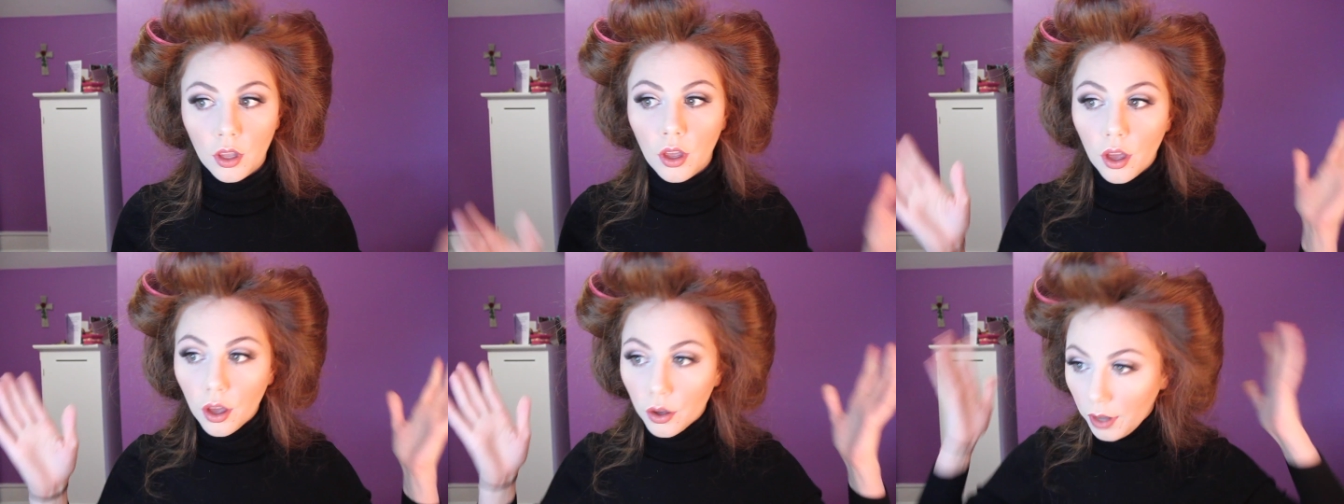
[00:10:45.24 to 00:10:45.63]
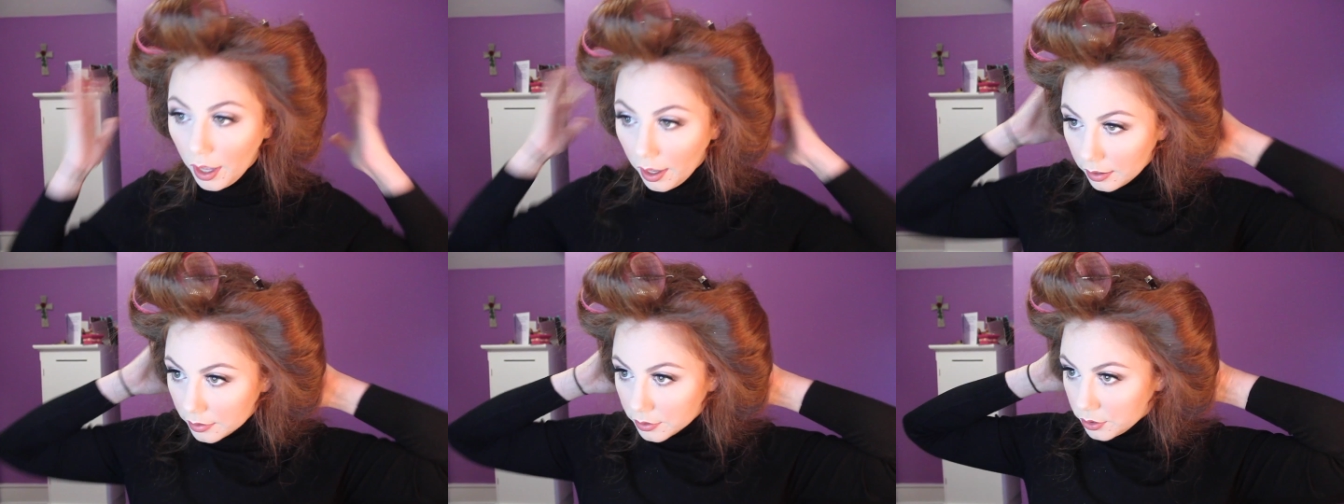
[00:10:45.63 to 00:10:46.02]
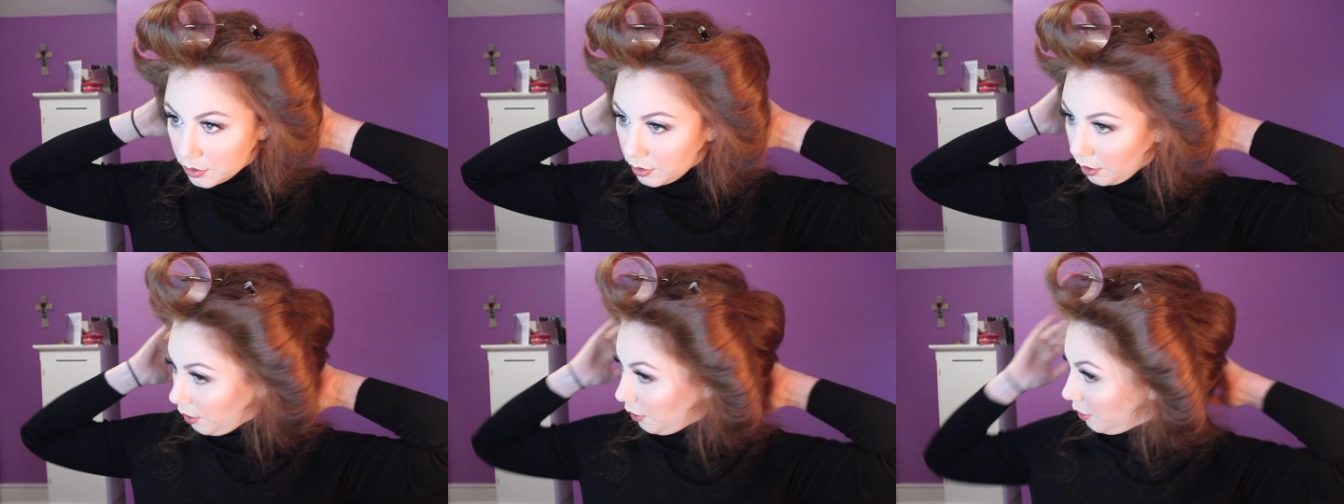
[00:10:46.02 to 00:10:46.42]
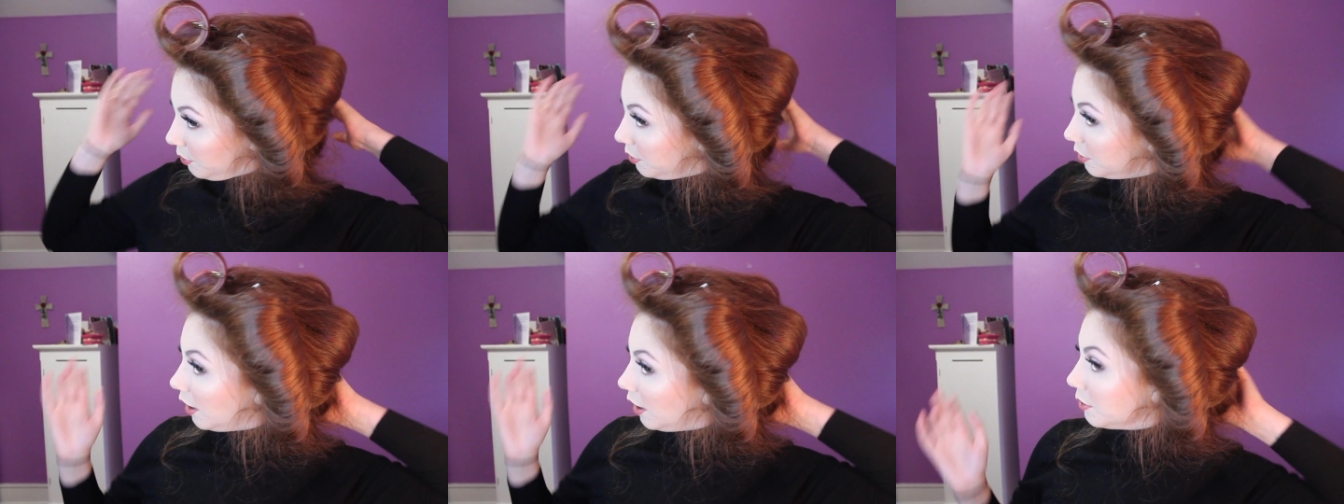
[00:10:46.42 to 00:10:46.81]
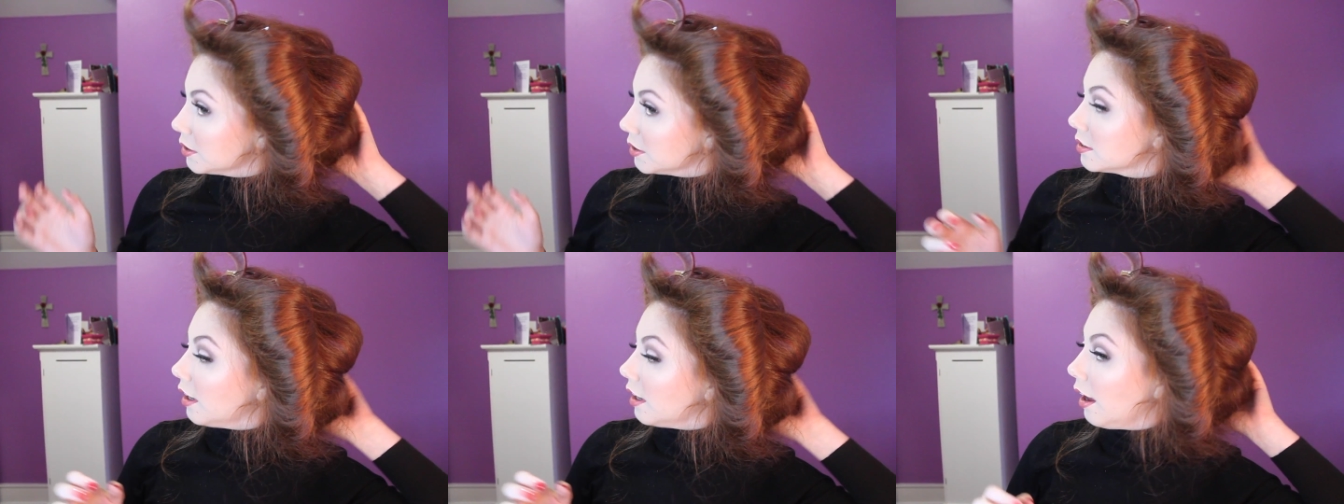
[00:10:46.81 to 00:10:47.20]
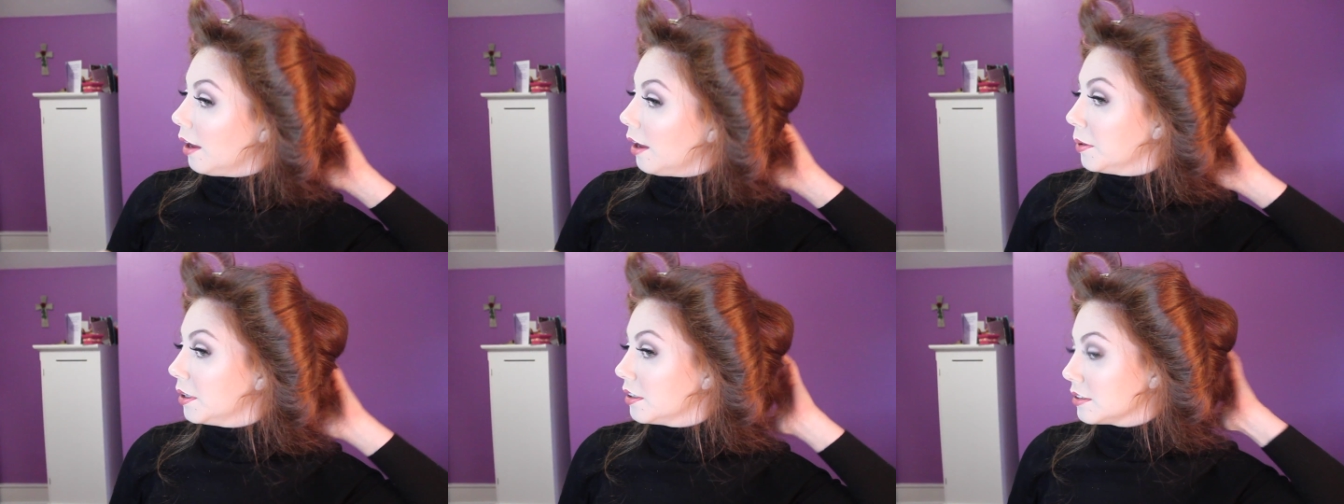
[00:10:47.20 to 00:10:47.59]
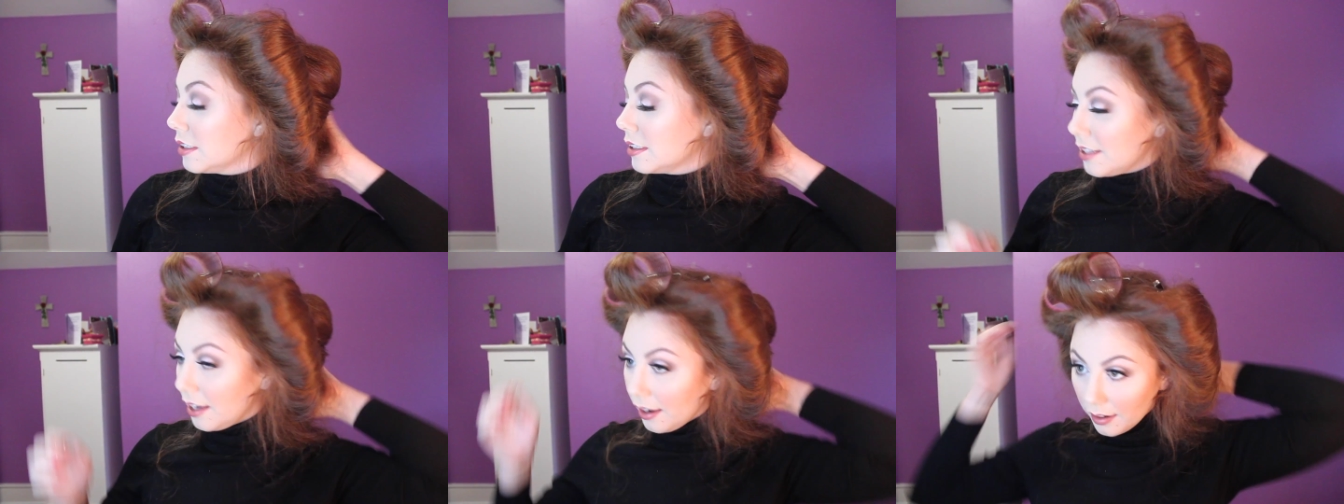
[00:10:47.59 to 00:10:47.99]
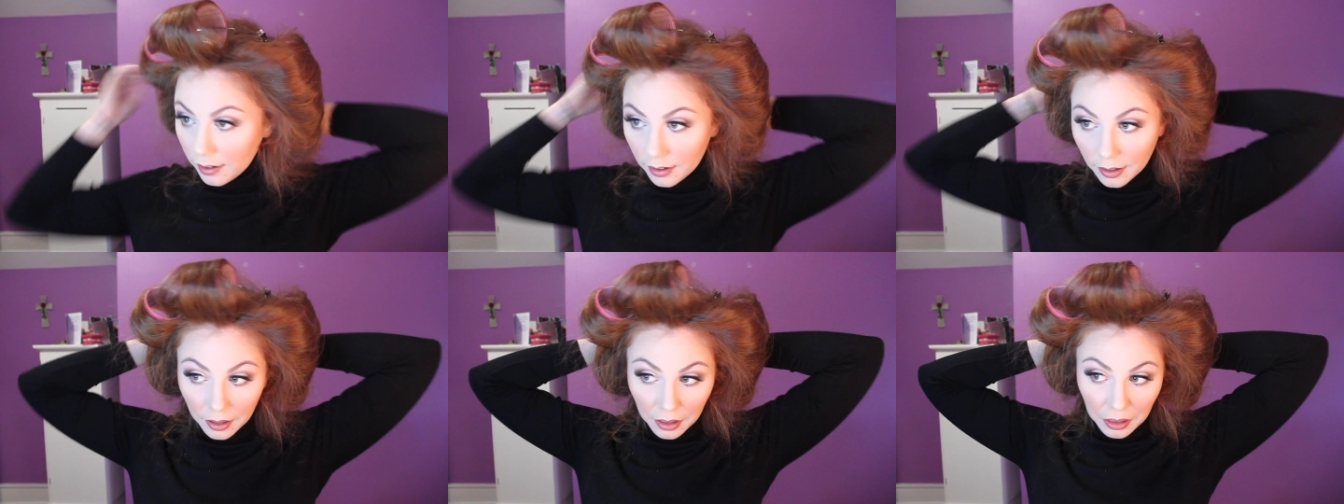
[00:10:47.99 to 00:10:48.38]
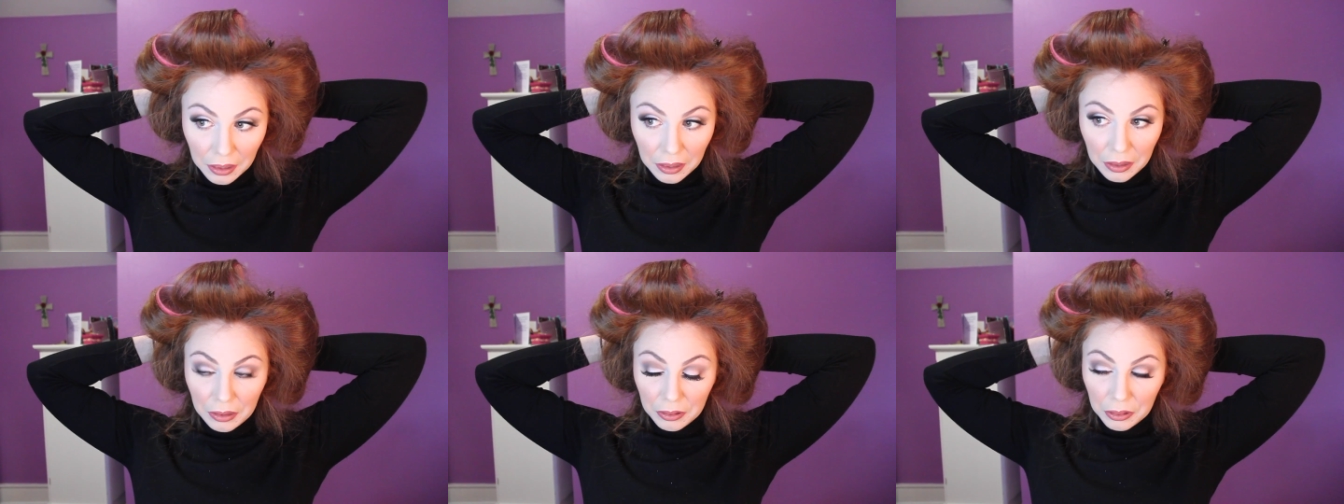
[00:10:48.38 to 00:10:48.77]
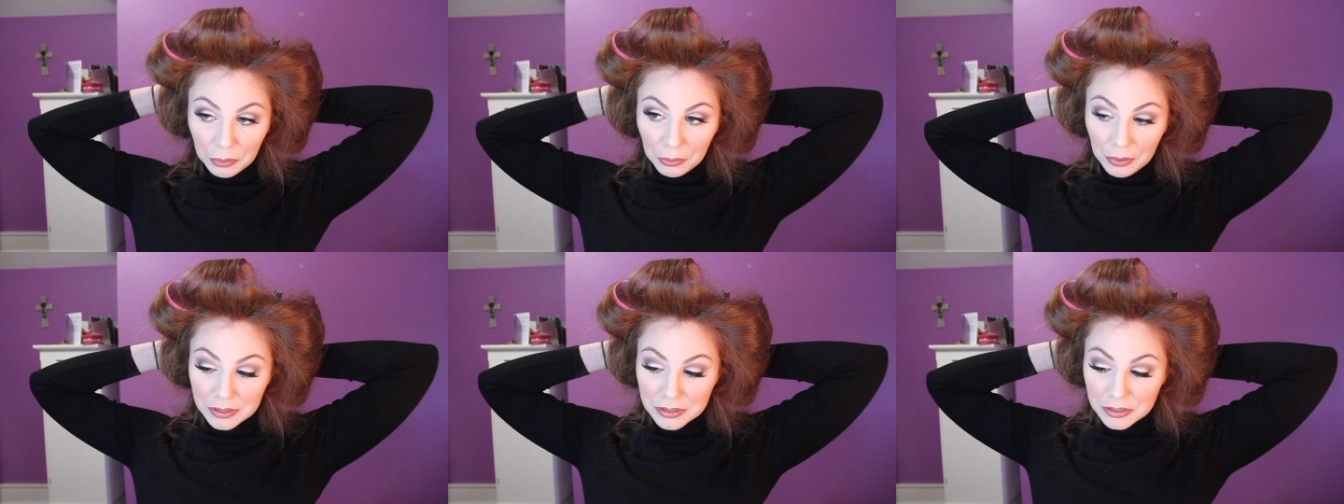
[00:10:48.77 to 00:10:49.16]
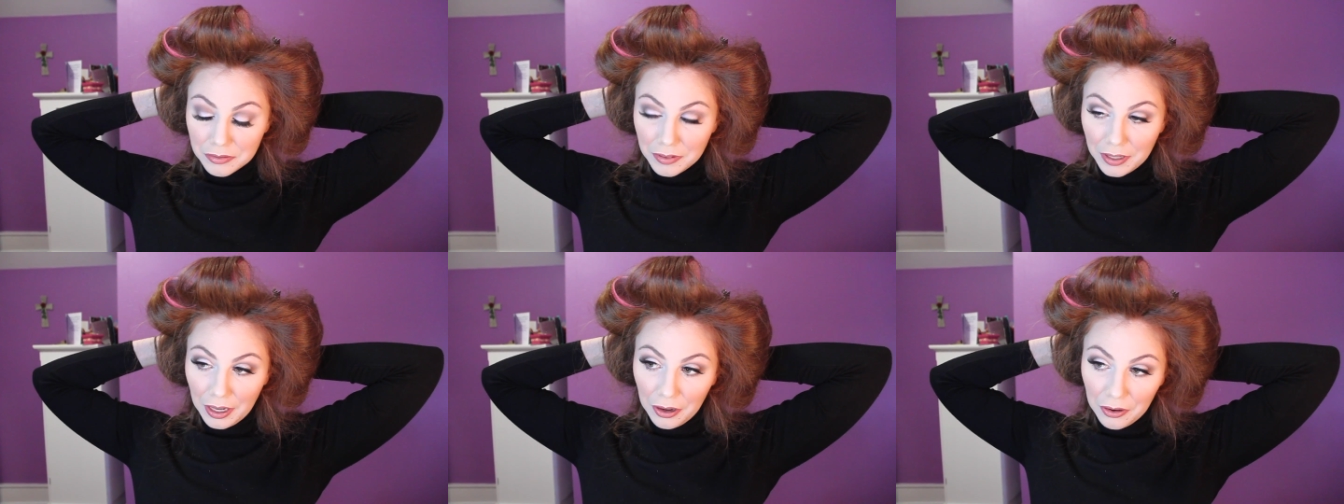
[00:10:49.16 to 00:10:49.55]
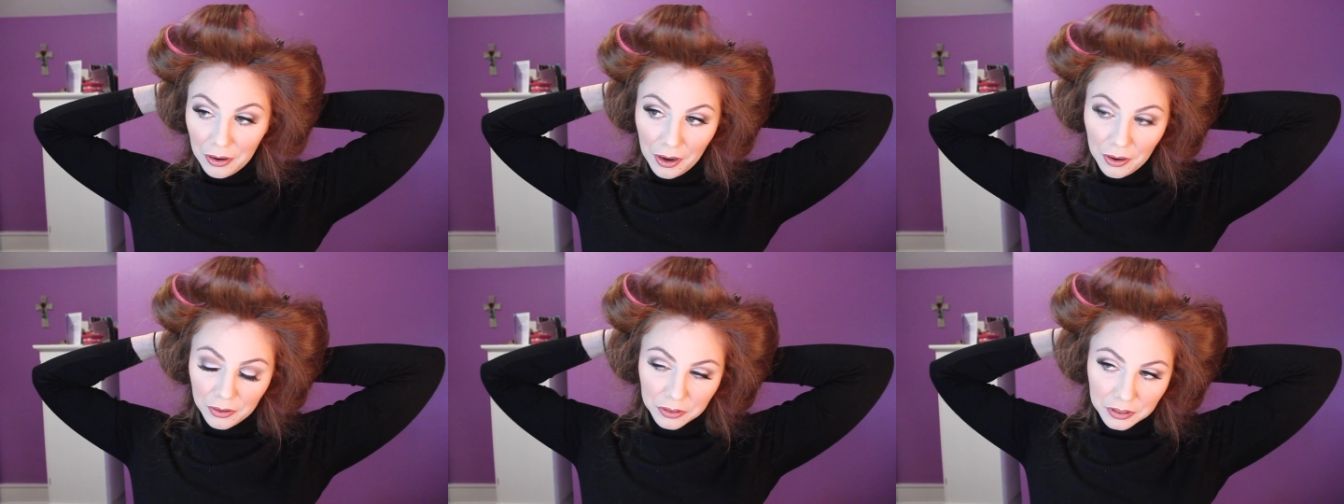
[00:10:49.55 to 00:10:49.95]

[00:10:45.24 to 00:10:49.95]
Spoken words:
Okay, so now it's time to take the rest of the hair out.